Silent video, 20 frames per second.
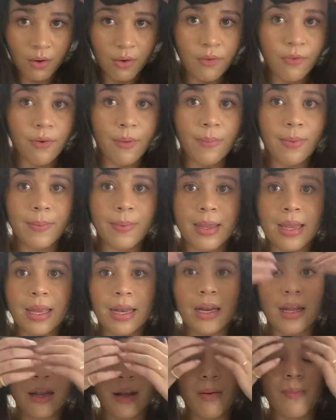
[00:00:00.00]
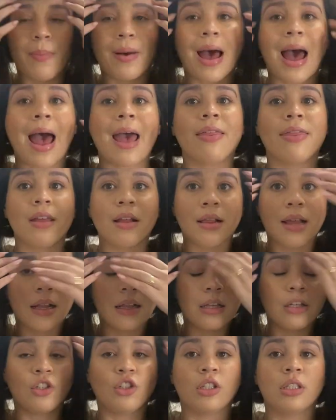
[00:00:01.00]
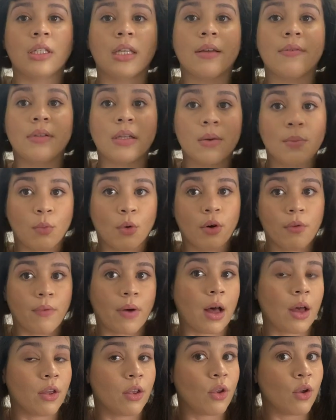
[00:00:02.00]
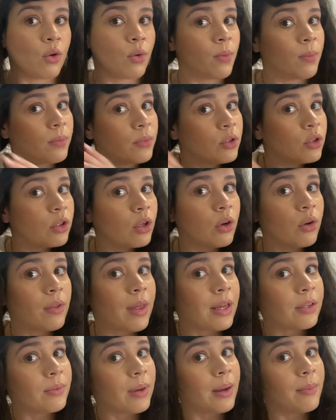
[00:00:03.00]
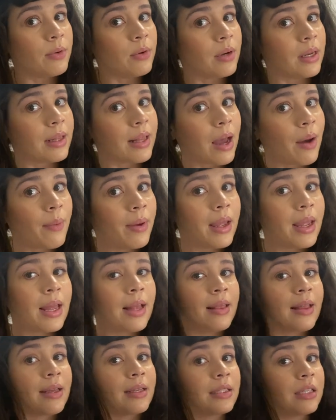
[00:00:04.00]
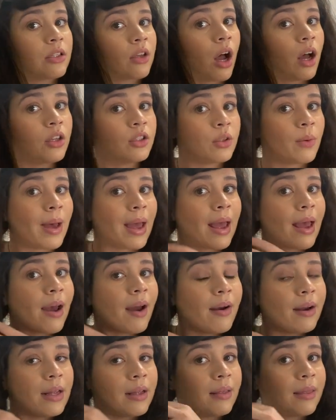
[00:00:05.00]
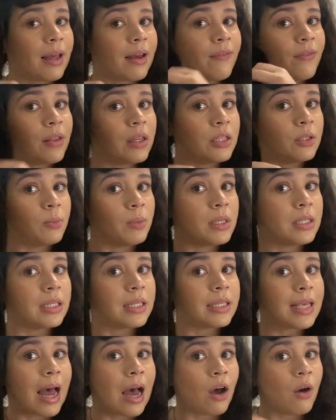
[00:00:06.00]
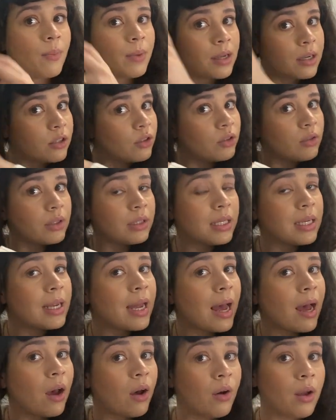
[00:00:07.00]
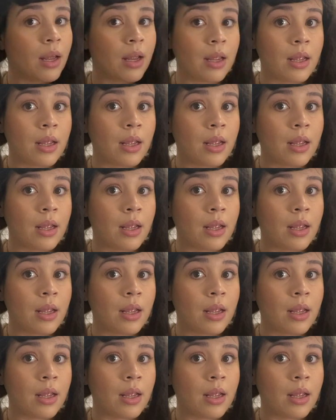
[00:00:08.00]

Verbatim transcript: from the beginning, but I think that this just gives it more volume, so that's why I'm doing it that way. And this is also why I already left these pieces out because you see how